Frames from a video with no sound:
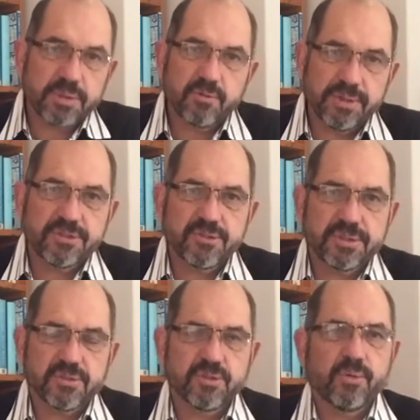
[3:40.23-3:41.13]
with
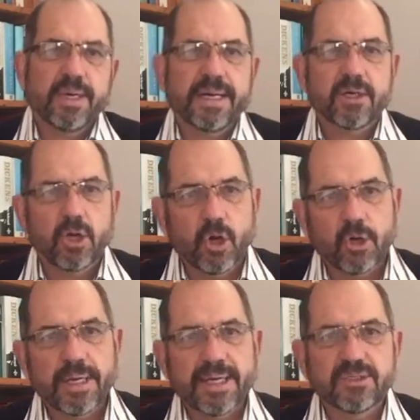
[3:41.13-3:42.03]
Christians who are at
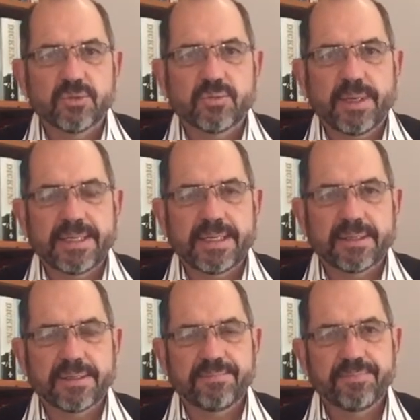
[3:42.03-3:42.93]
loggerheads with one
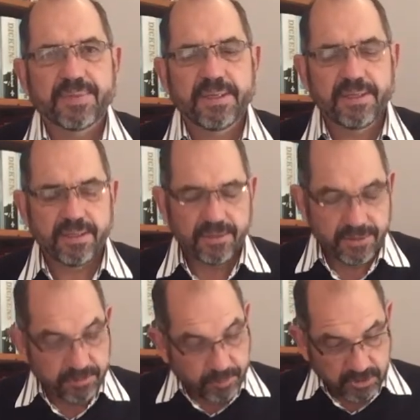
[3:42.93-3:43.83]
another.
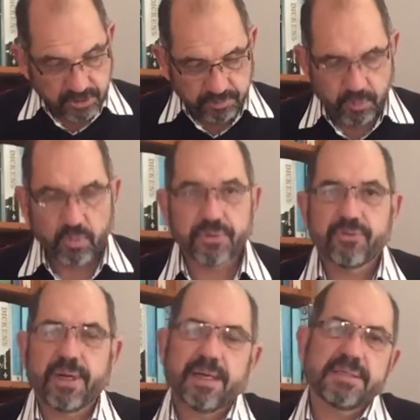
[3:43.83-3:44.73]
The apostle Paul
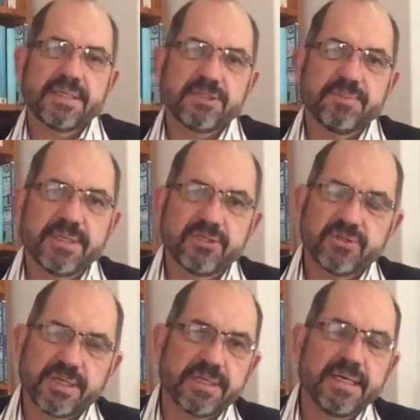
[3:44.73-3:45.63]
throughout his
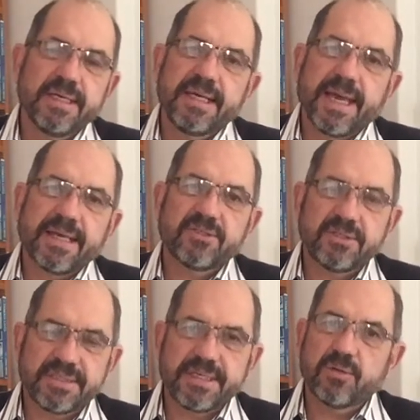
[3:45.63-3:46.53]
ministry had to
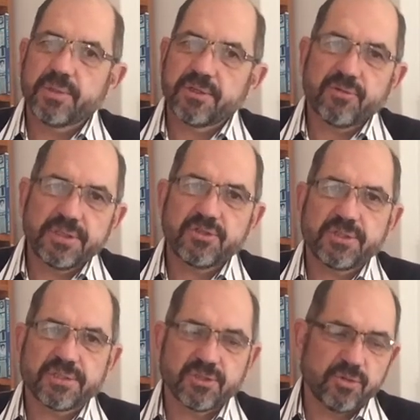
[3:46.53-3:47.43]
deal with
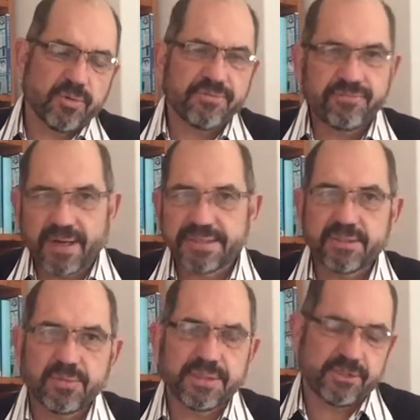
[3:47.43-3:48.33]
Christians who were fighting
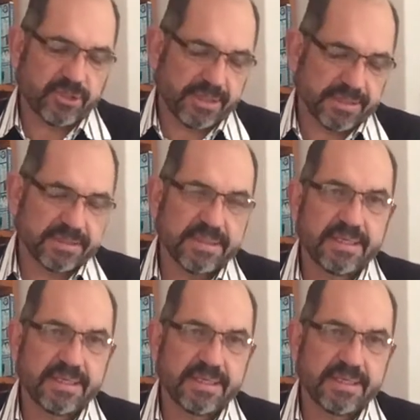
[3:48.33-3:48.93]
with each other.